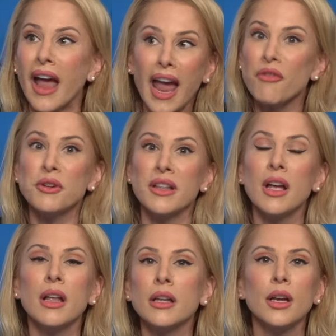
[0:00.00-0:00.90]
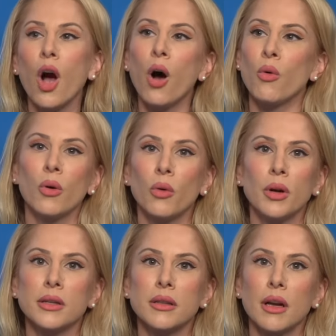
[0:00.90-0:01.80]
Every, oh,
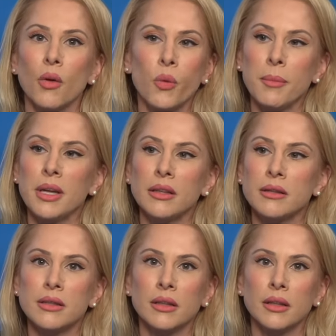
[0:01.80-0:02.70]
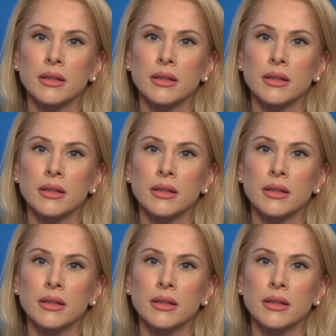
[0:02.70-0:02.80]
women's,